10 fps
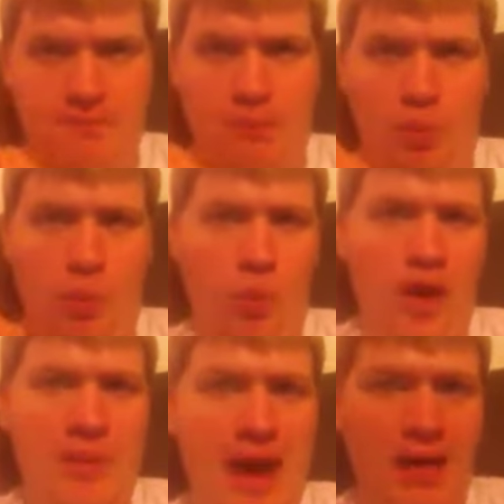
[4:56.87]

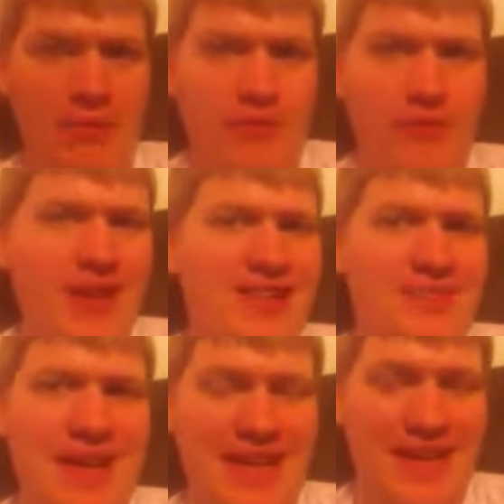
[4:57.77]
What about Viz
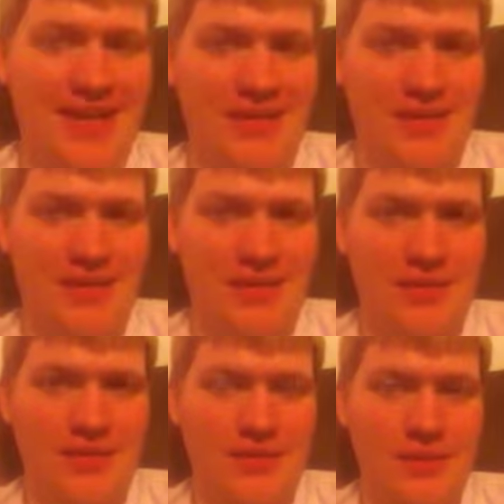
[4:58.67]
Media?
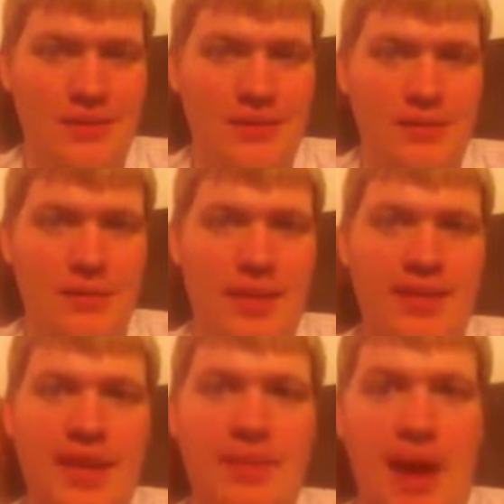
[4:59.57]

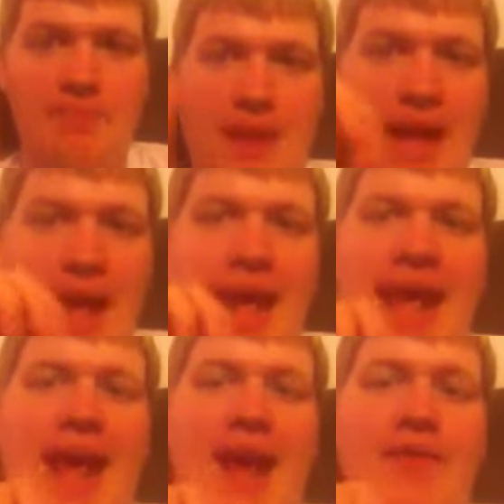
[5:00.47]
Think about it.
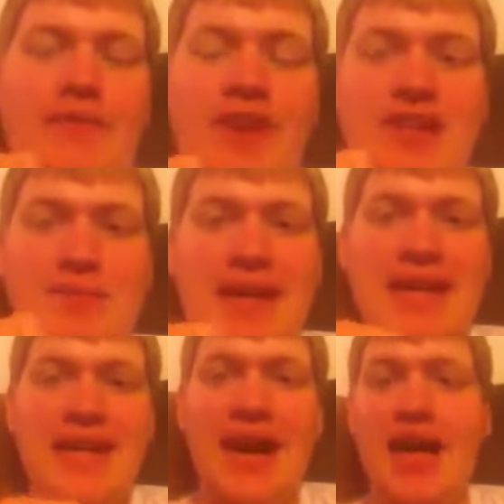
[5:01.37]
If Viz
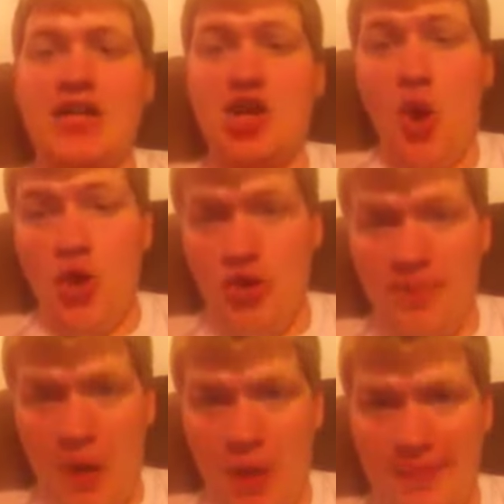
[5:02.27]
Media got a Toku
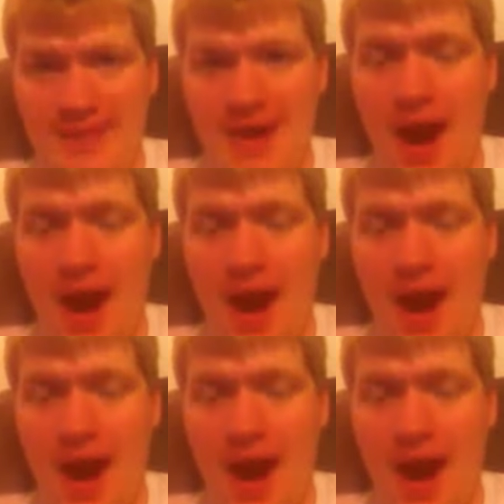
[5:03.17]
department,